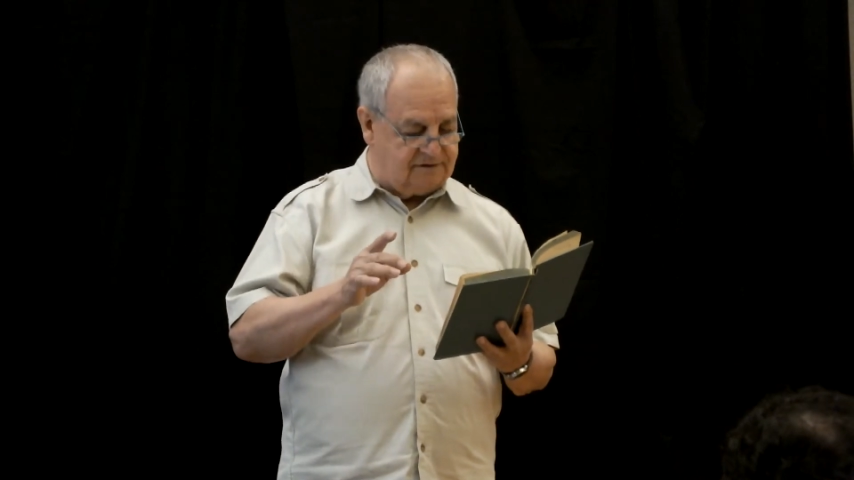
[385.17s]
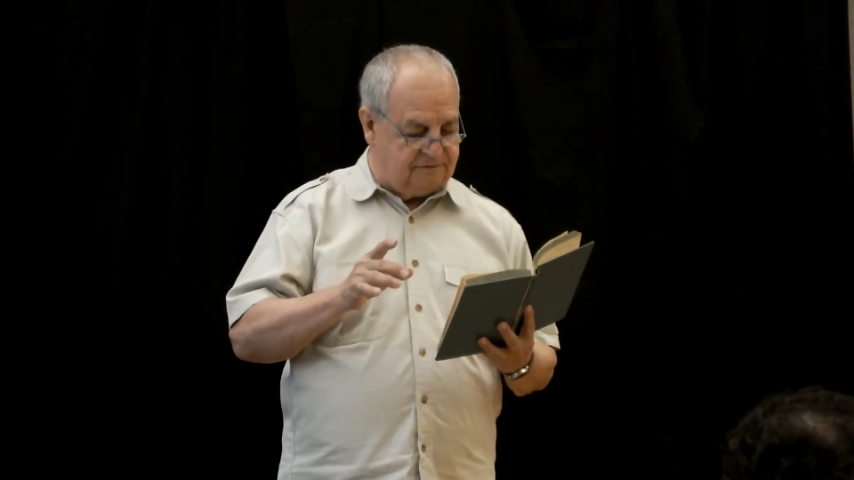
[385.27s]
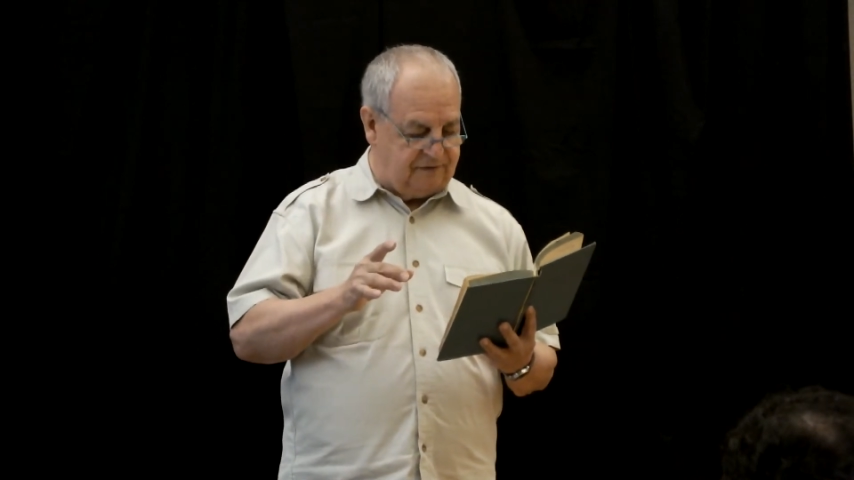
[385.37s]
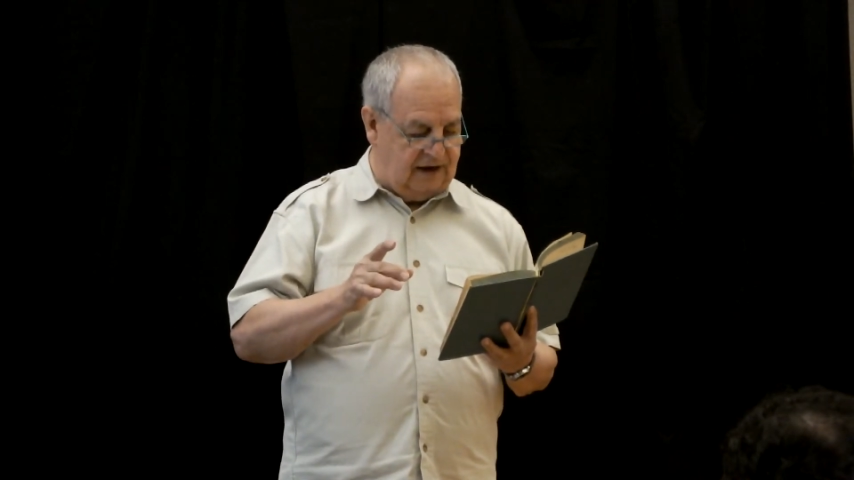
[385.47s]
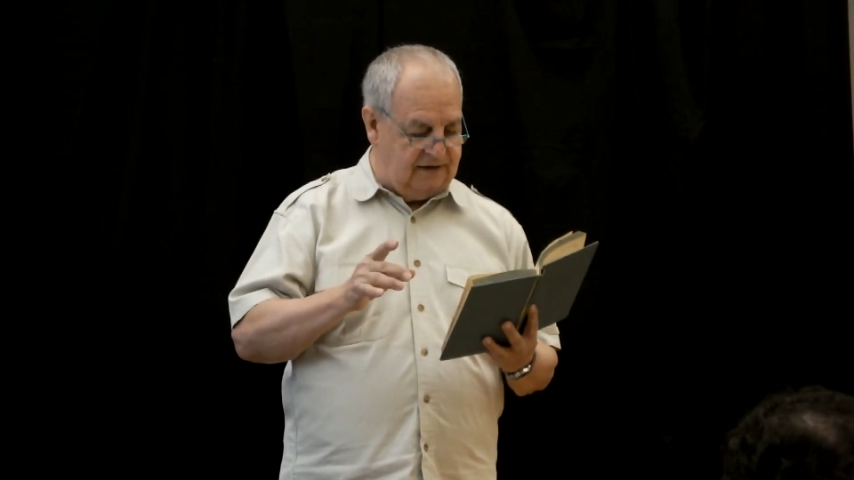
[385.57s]
to
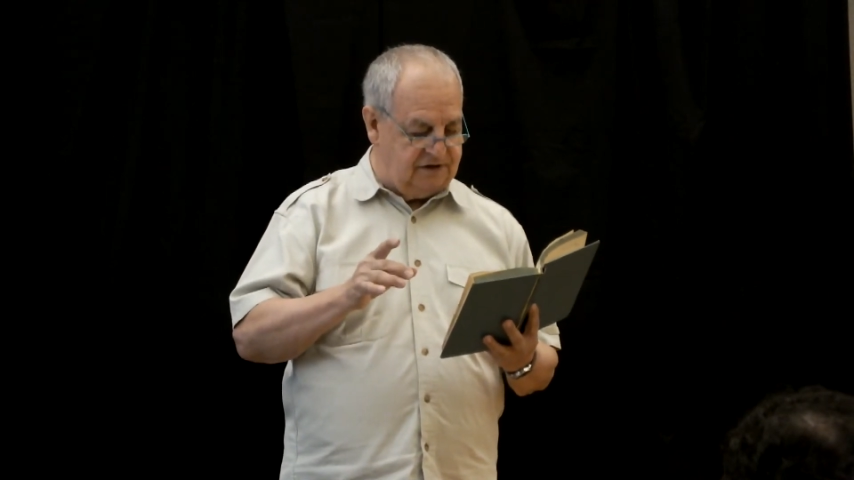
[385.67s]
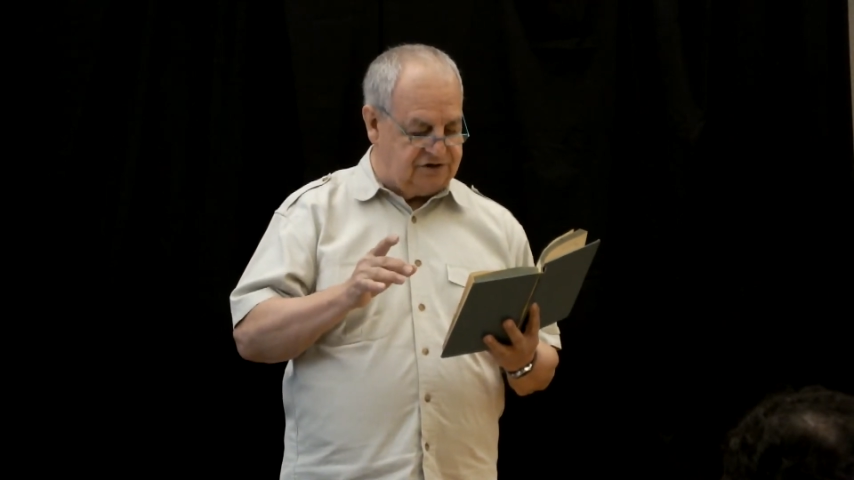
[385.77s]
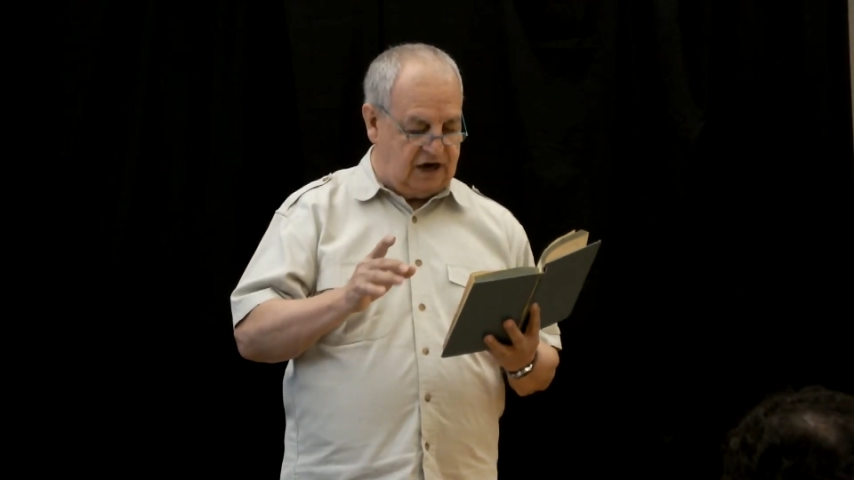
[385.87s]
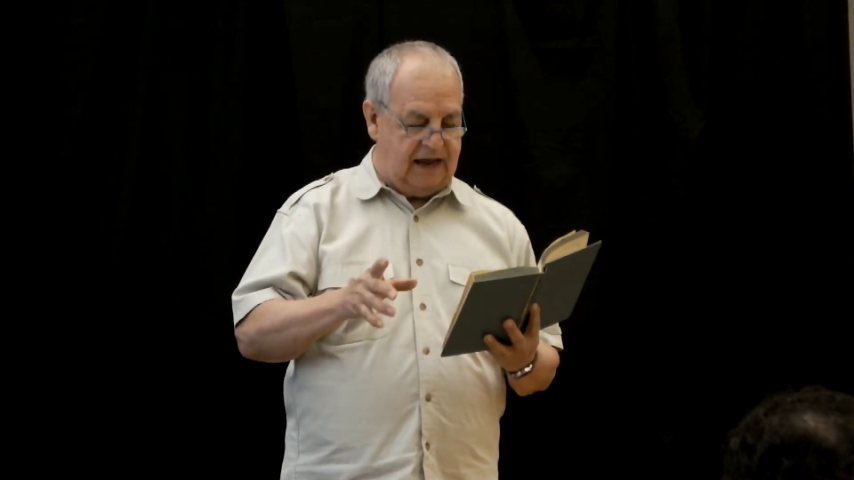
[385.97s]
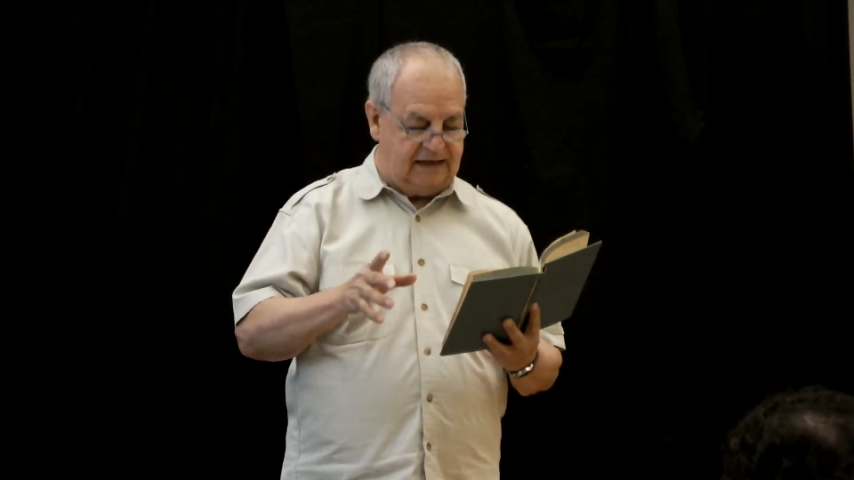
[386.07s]
find the
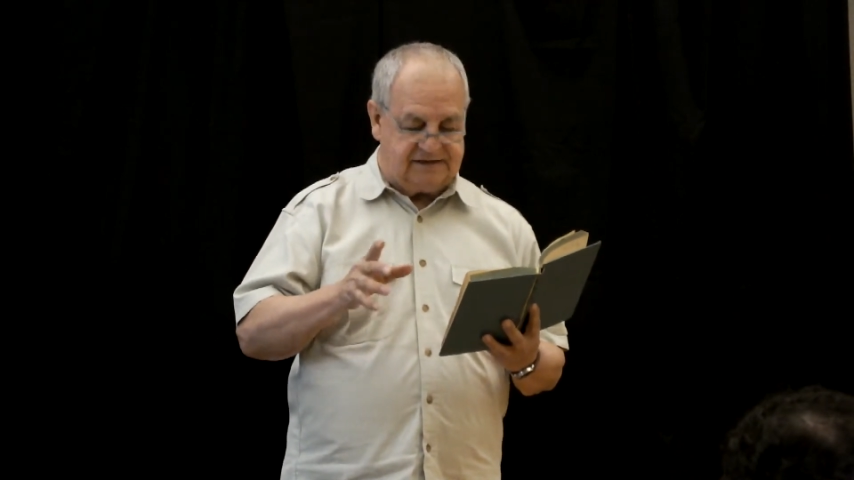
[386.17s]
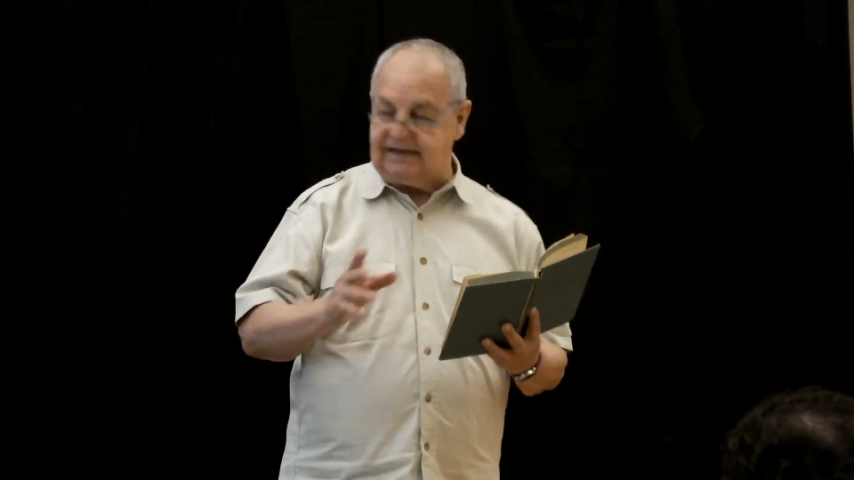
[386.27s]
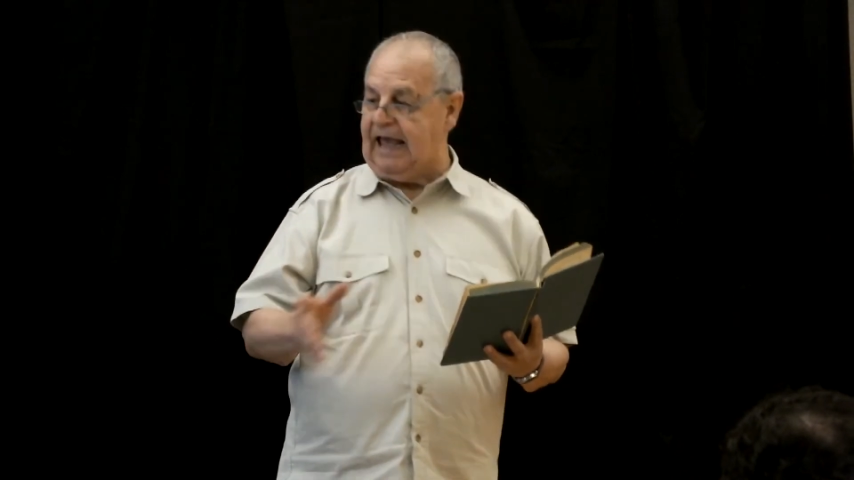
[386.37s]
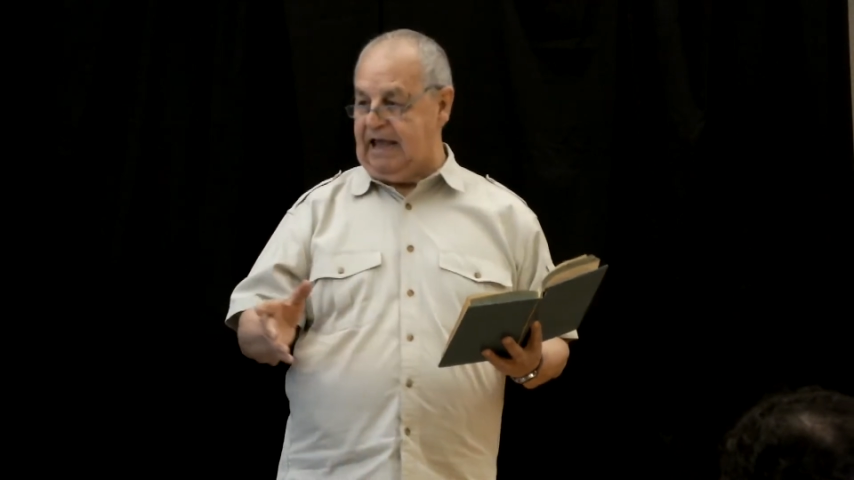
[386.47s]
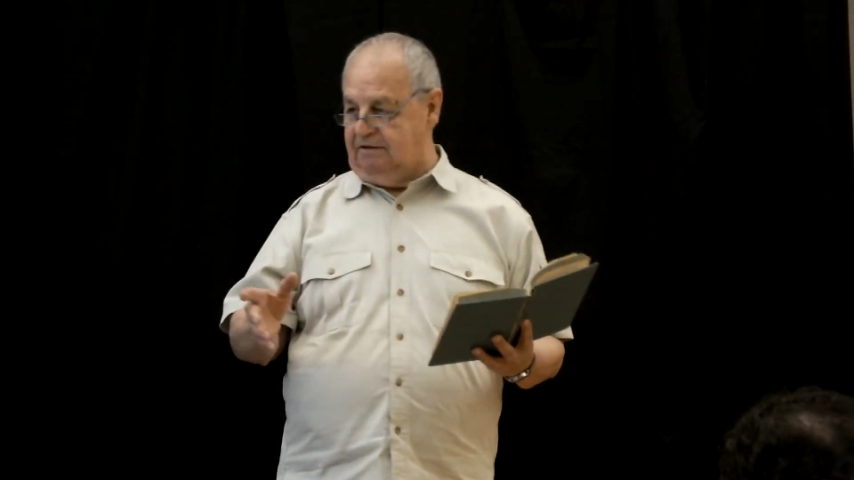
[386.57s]
giant's
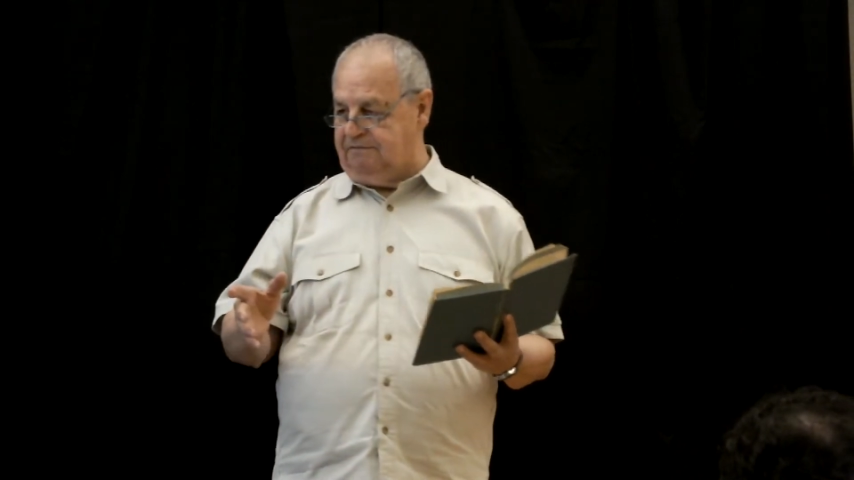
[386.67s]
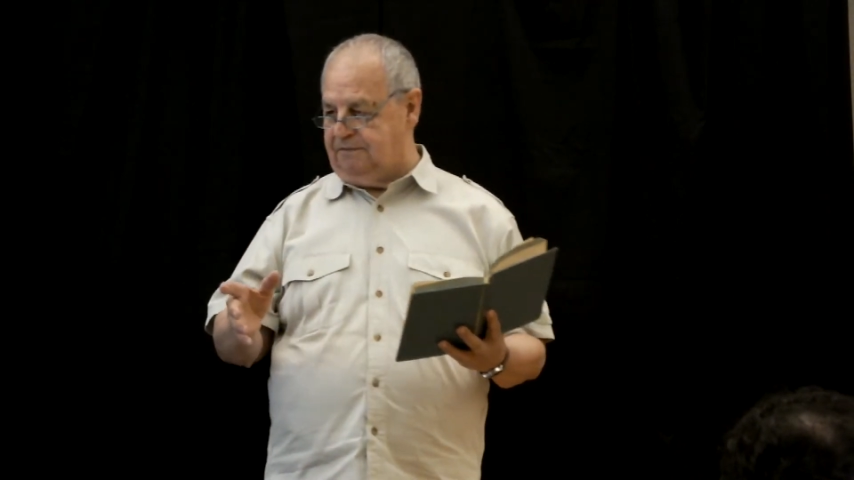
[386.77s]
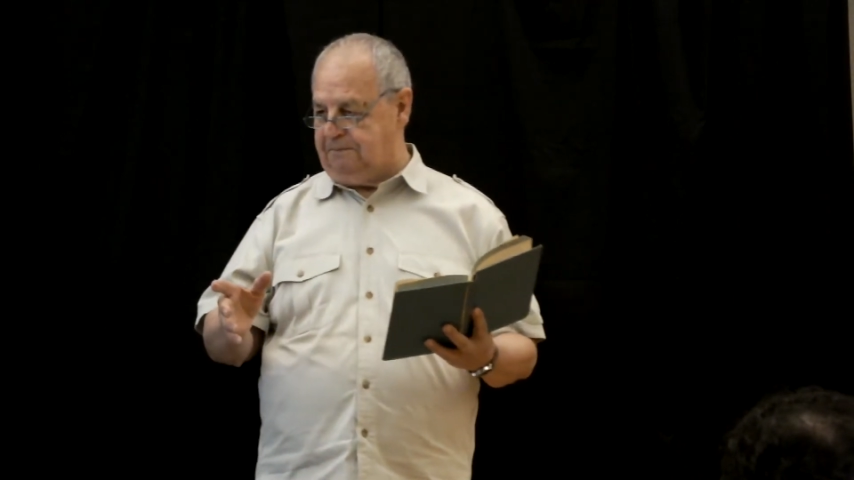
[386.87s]
cave.